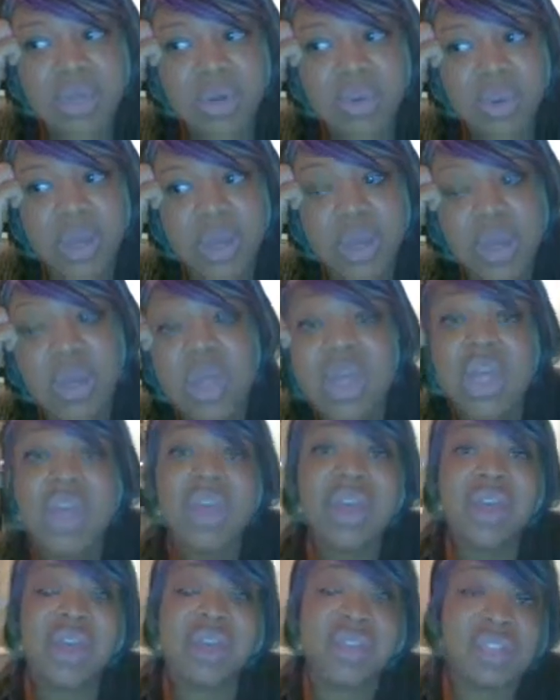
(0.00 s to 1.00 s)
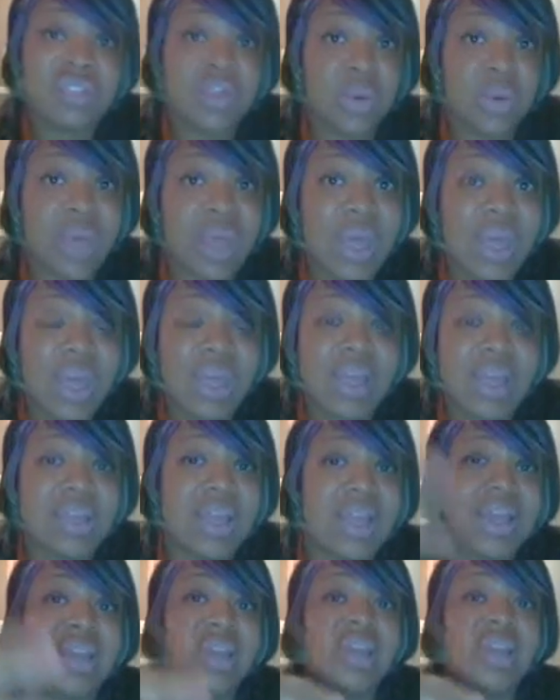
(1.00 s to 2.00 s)
in a while. And it's okay
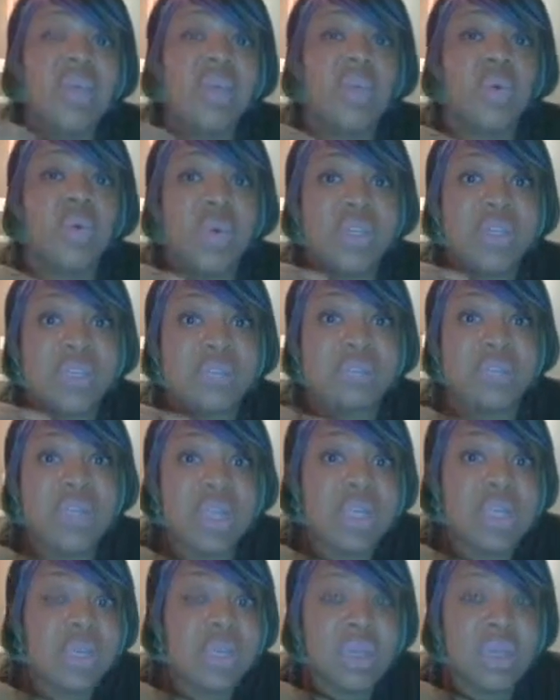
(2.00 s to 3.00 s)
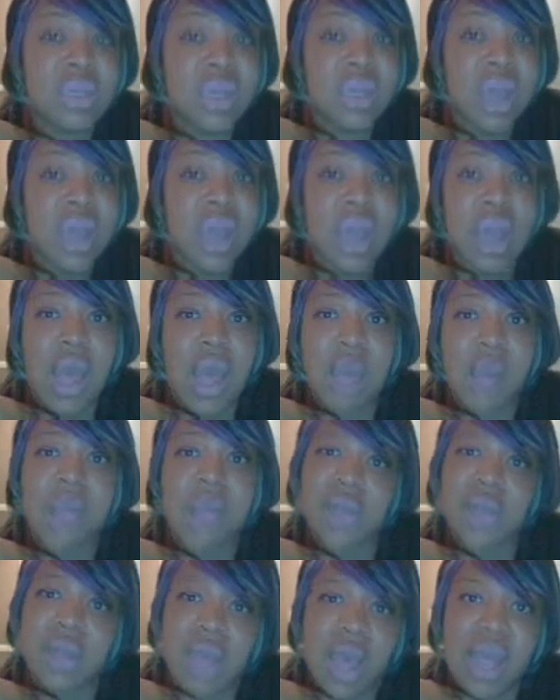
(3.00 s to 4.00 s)
that it wasn't me,
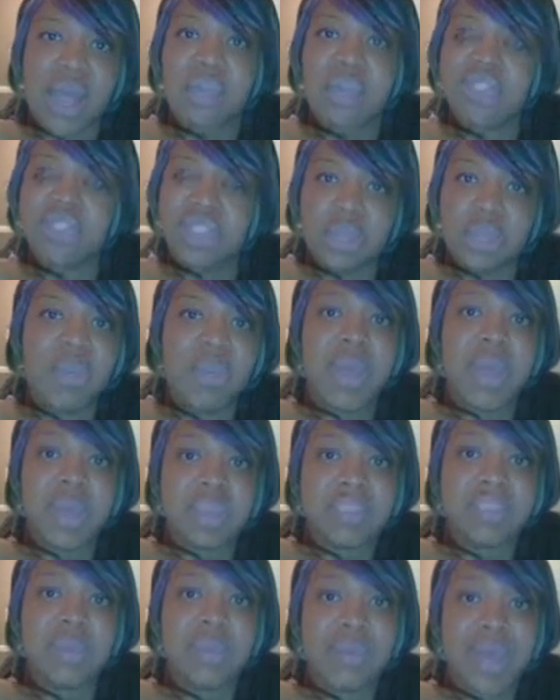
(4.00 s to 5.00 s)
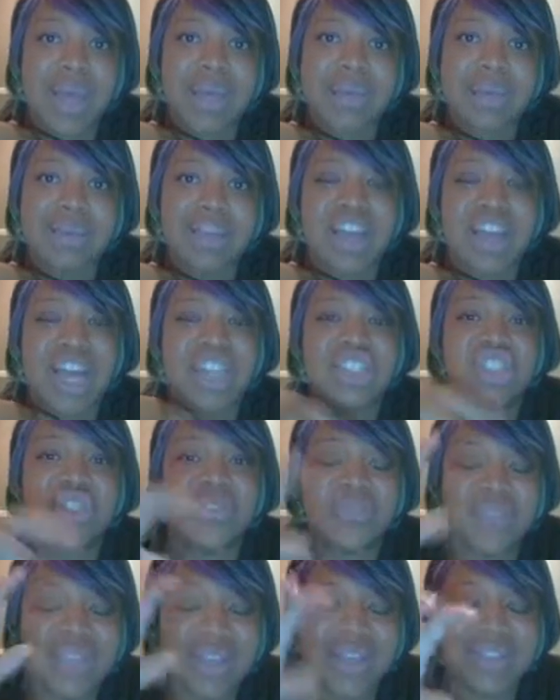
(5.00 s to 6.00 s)
but I should have paid somebody. Like, I should
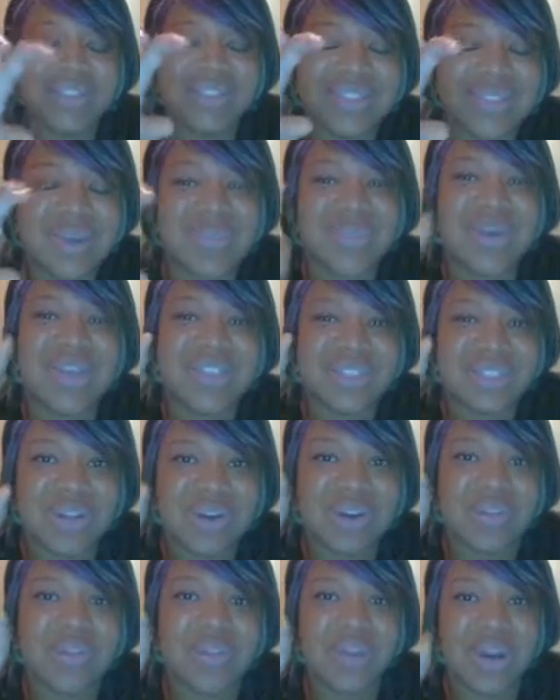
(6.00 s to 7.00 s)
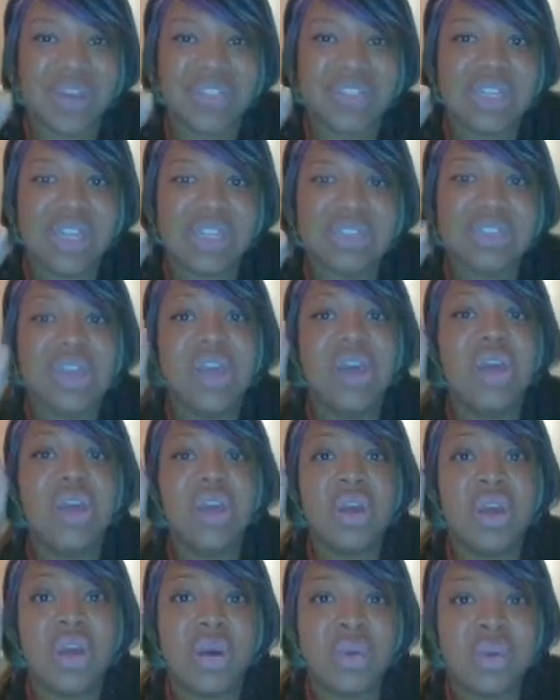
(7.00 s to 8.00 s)
have set this up when I started the project.
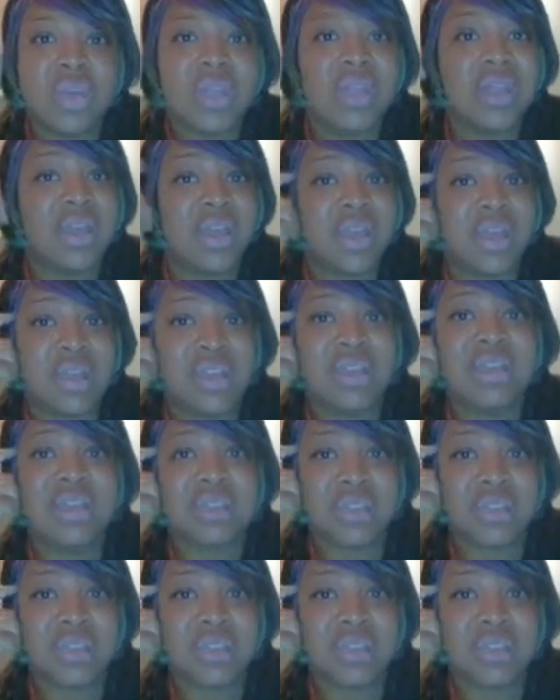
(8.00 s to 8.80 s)
Go ahead and get